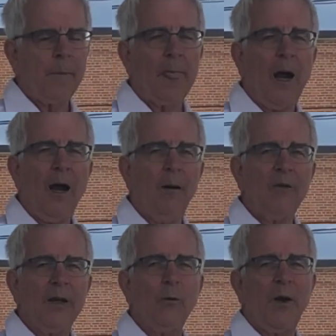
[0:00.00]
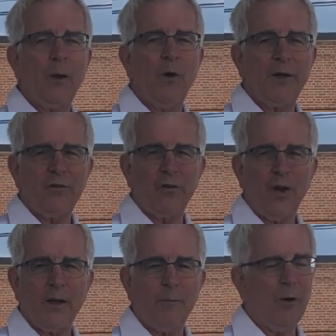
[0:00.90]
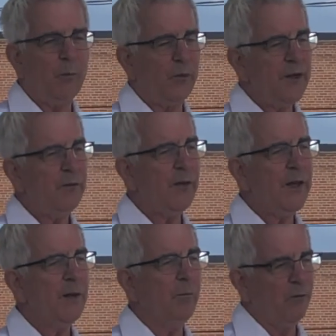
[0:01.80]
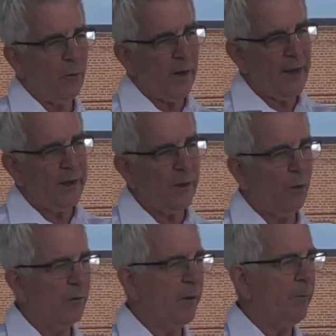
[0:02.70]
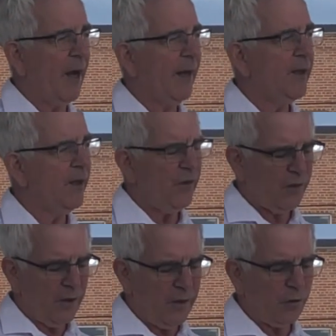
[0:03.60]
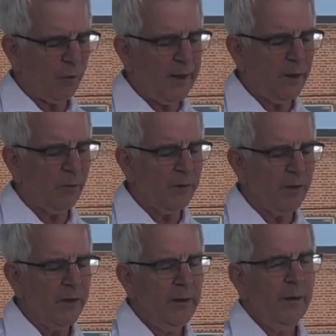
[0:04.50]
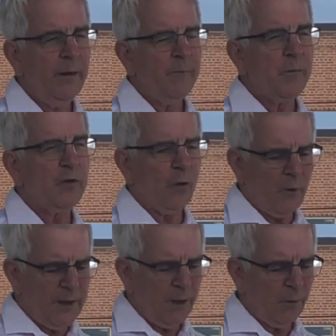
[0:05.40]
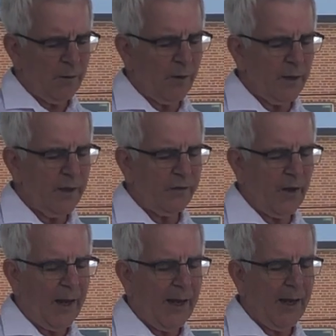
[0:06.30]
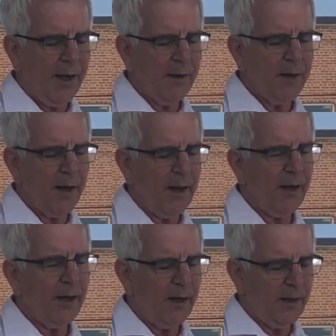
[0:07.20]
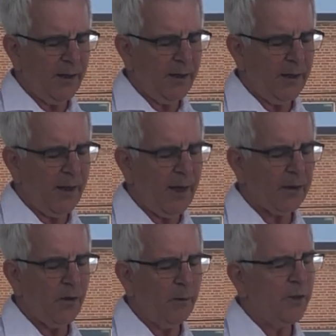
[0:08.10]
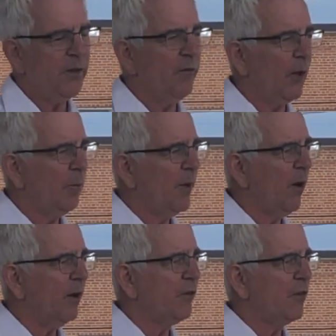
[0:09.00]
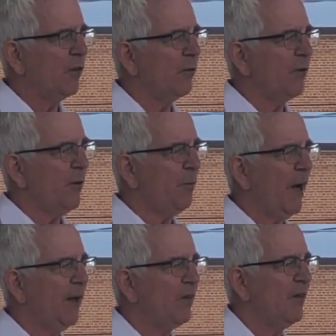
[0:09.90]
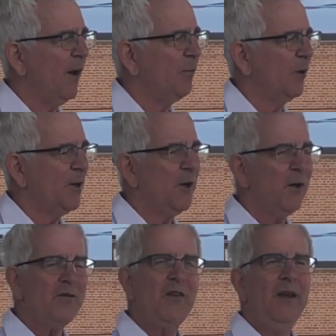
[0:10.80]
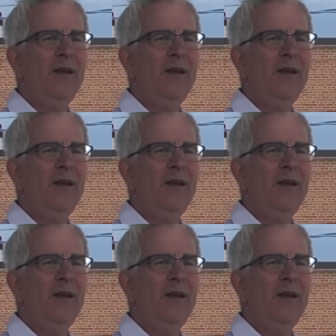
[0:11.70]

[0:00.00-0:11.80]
The other one I wanted to talk about briefly before handing over to Patty is Rainy River. So Rainy River has had an economic development officer for the past number of years.